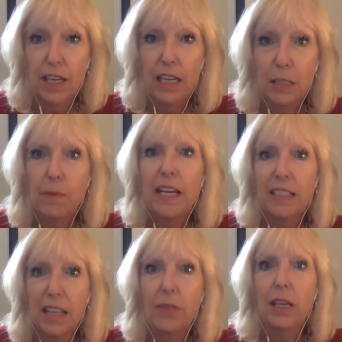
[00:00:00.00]
is
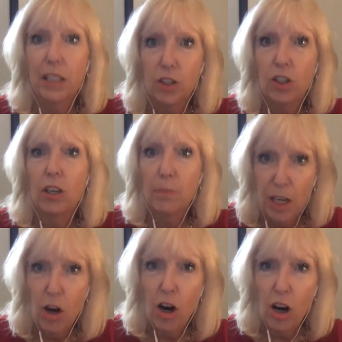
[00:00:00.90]
because they think it's going to
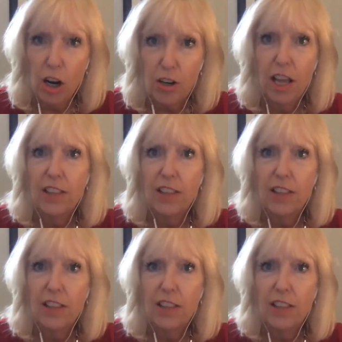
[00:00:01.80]
be hard.